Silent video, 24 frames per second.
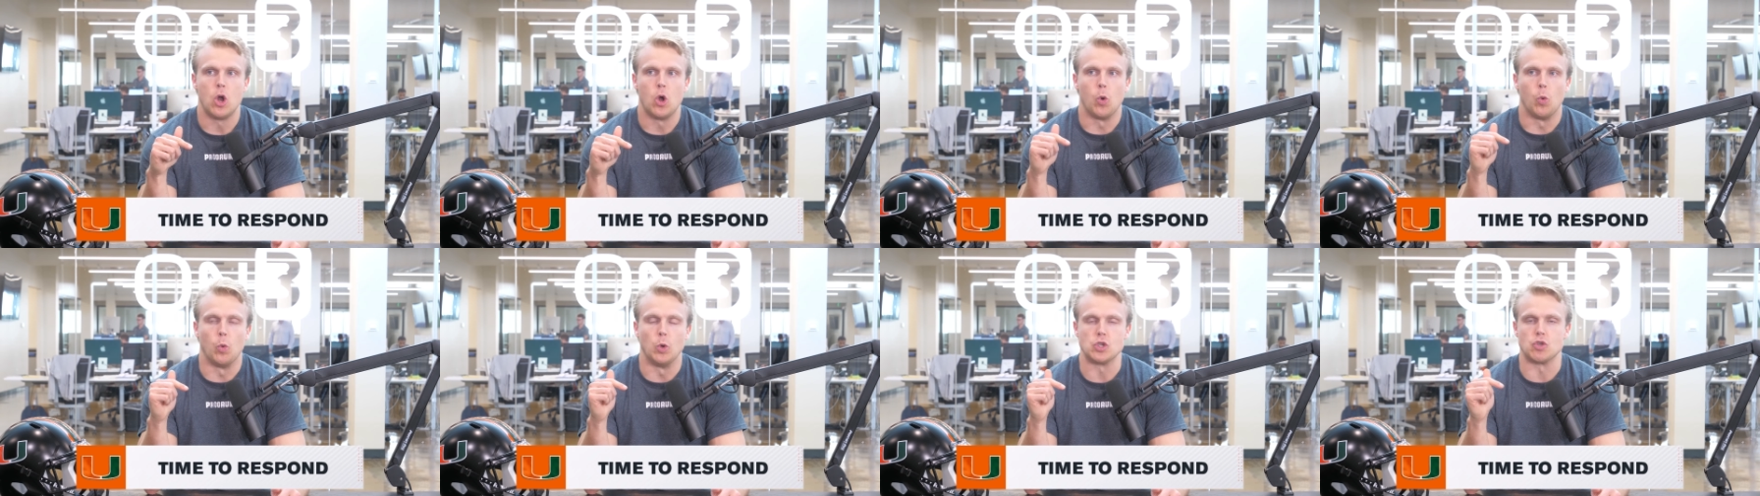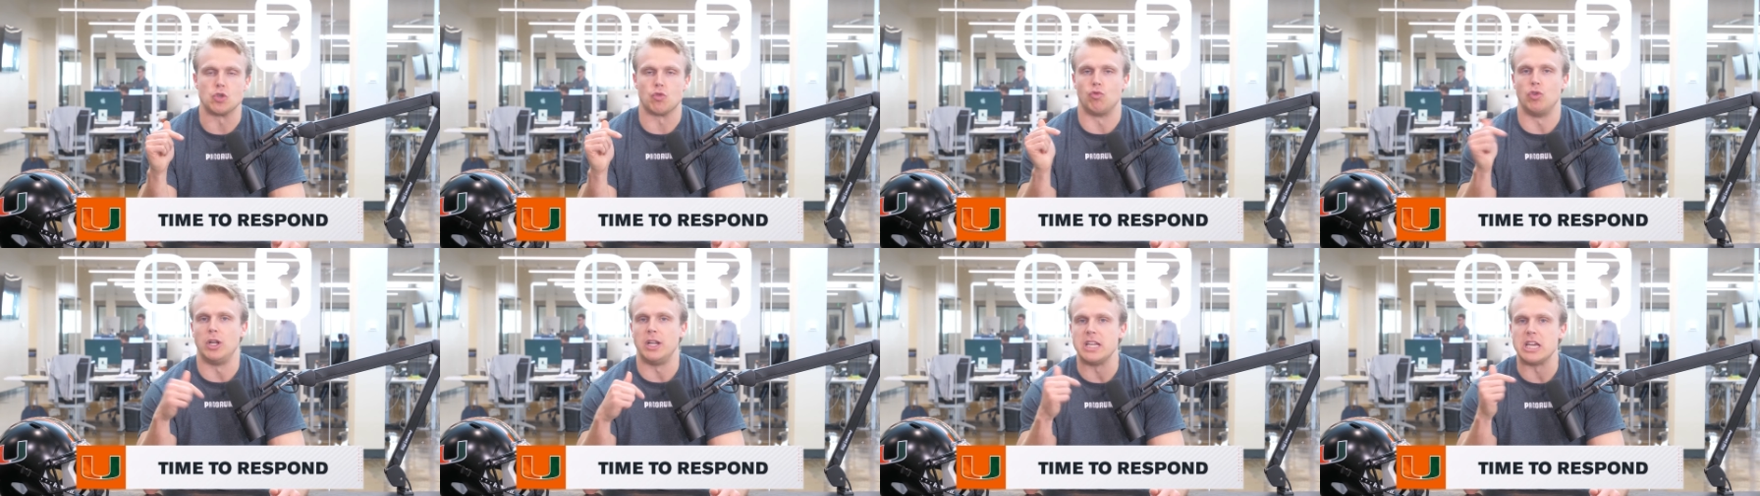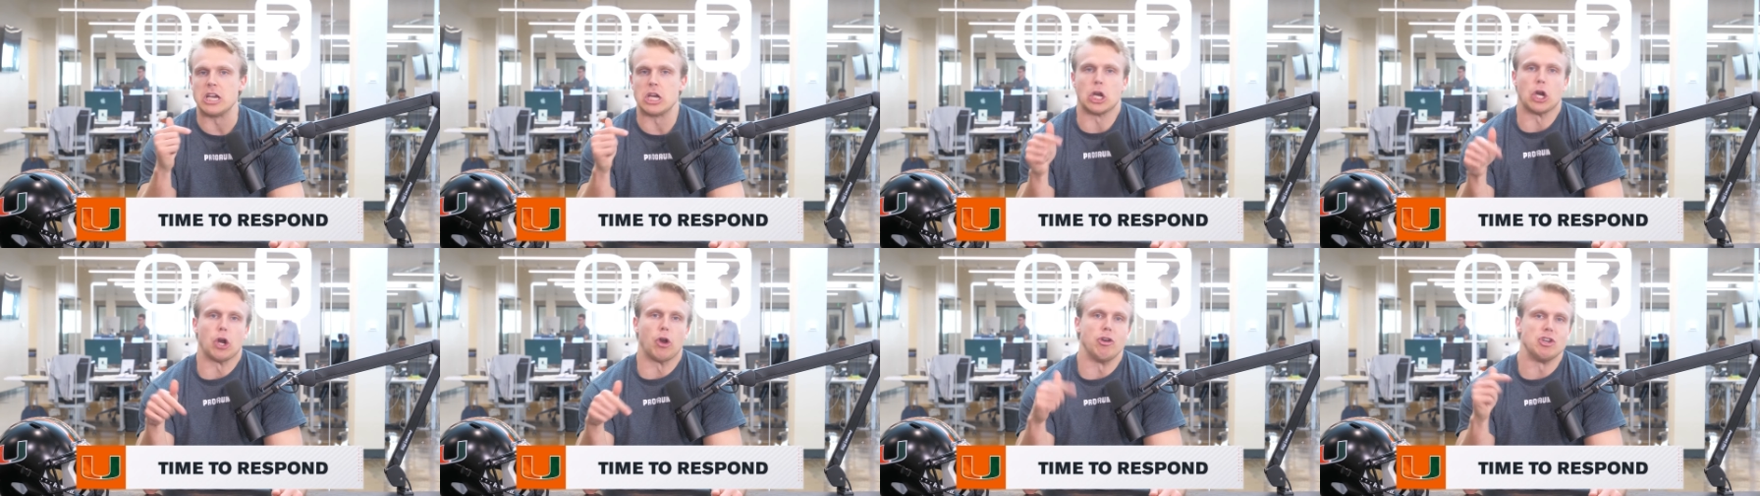was really
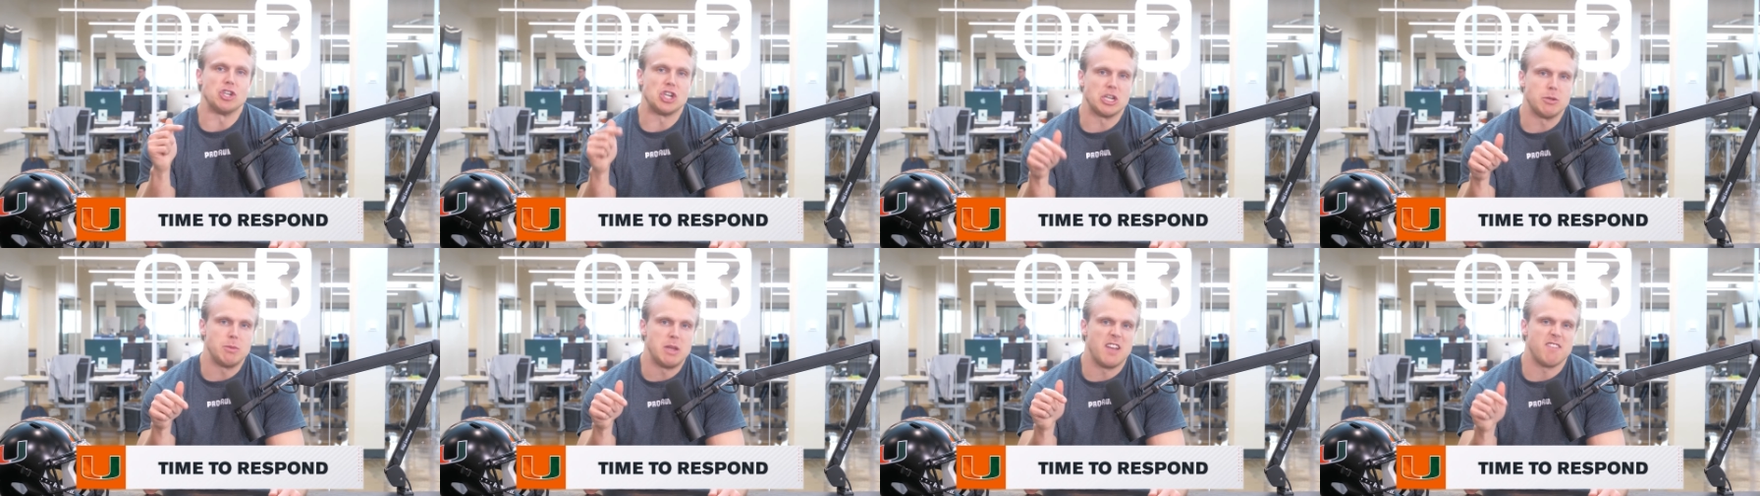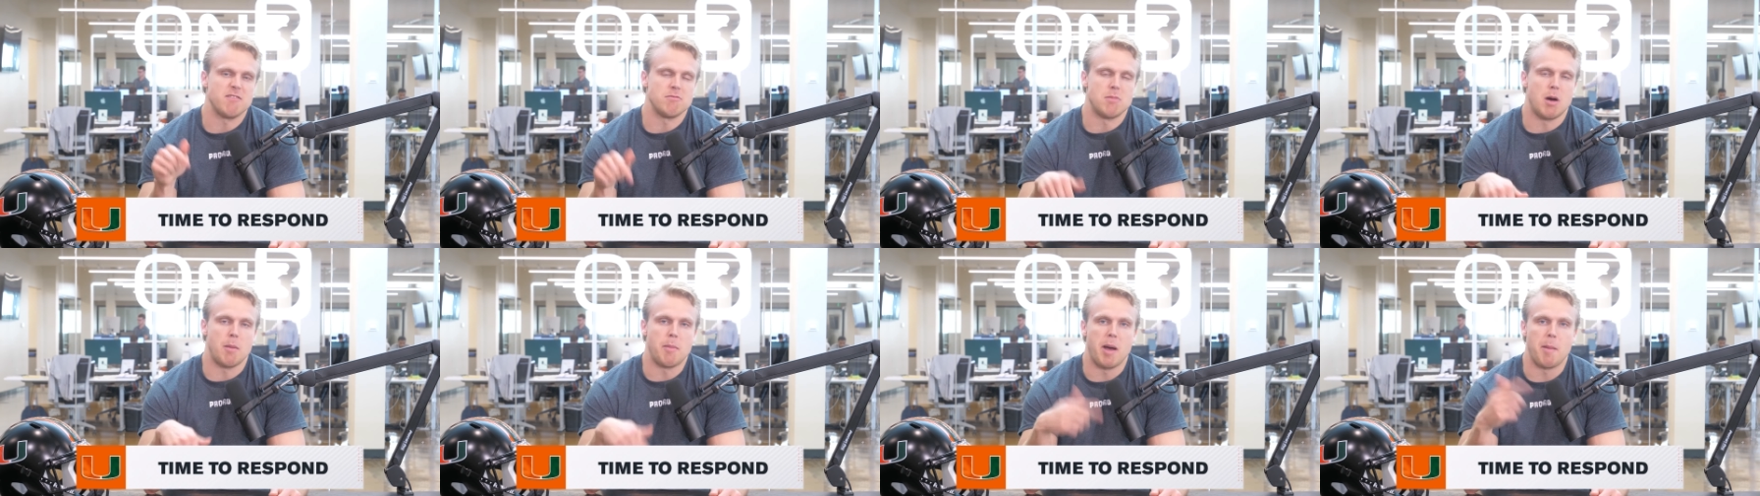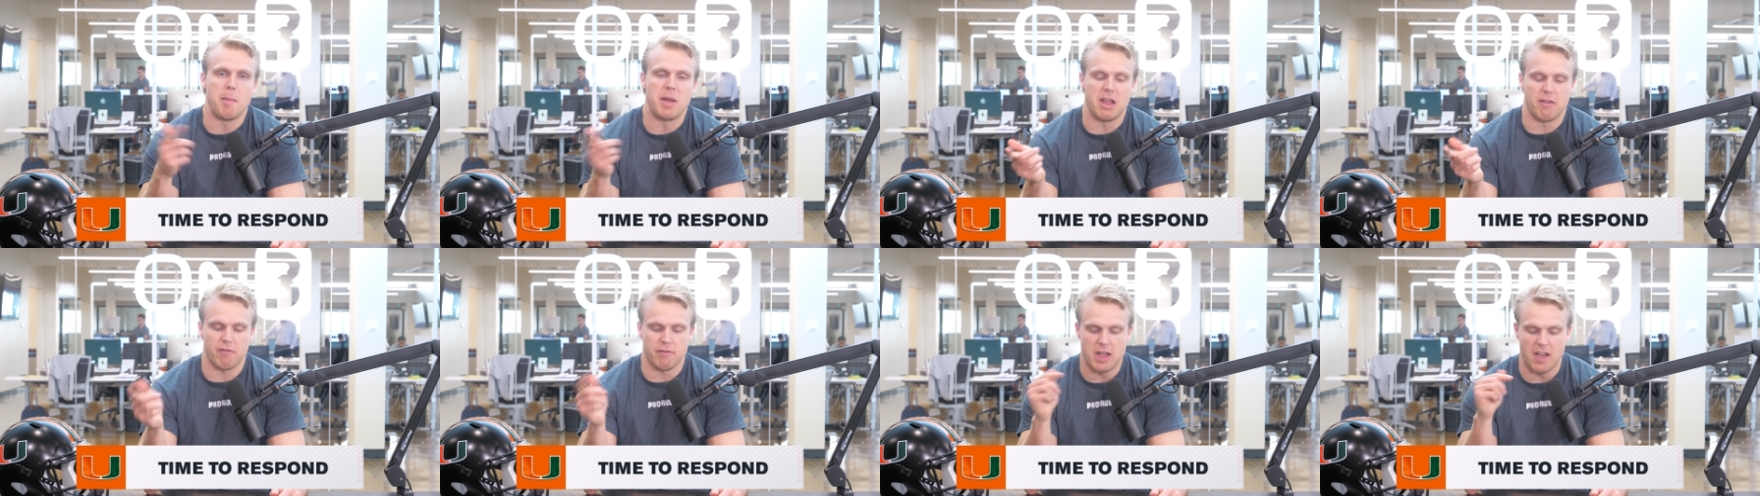encouraging to me if I'm, a
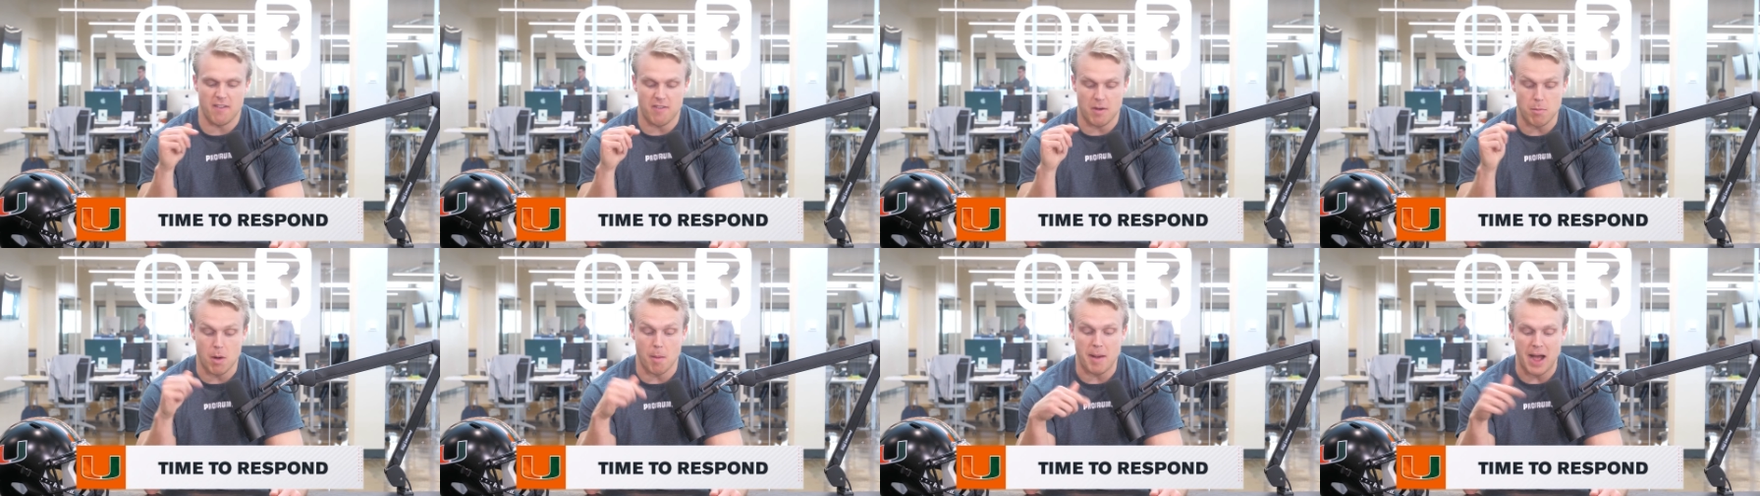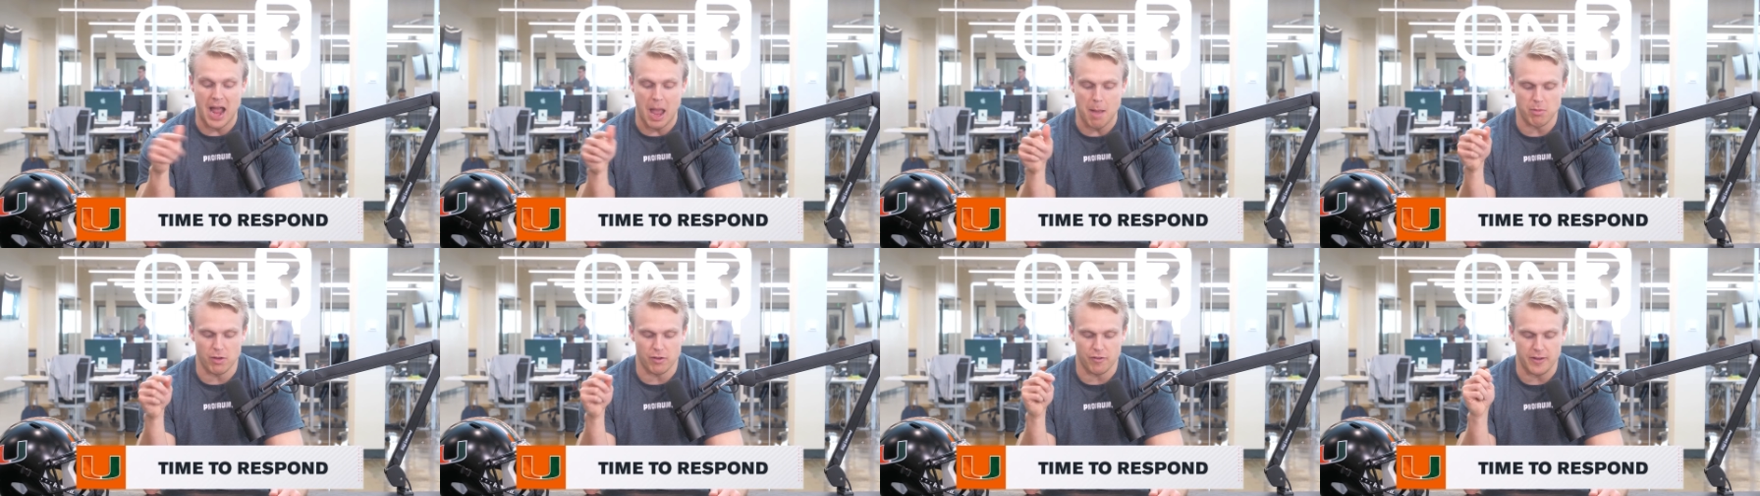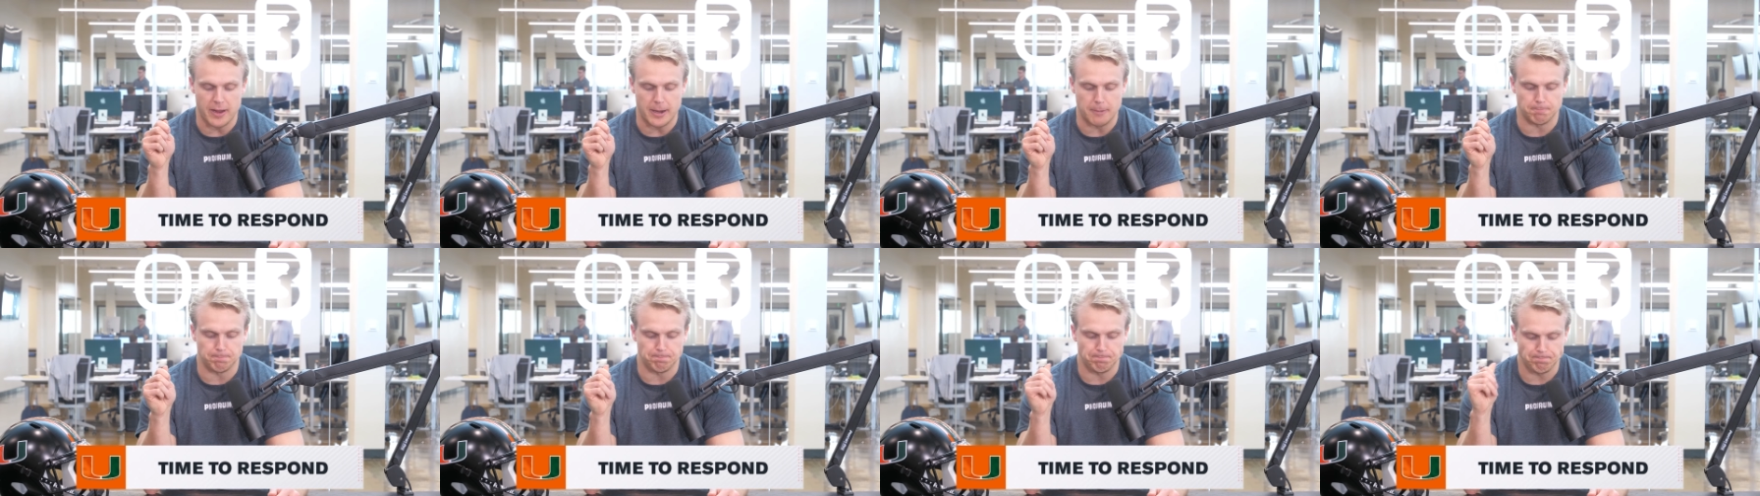Miami, if I'm a Miami
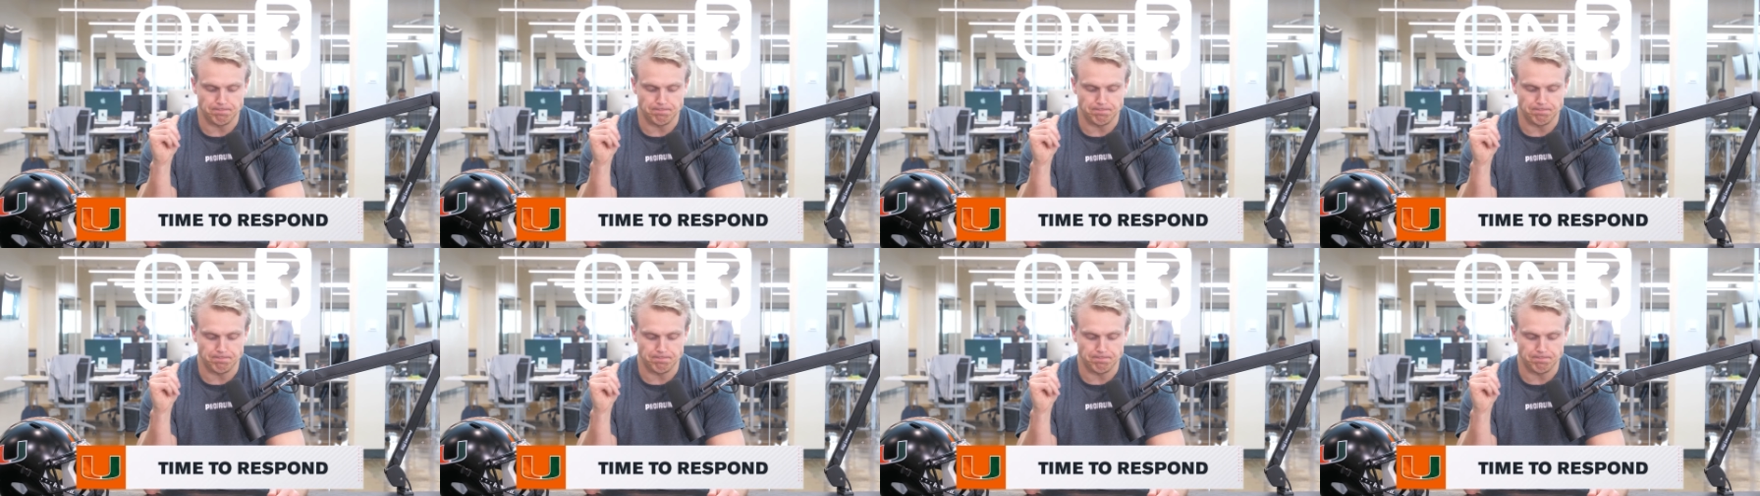fan.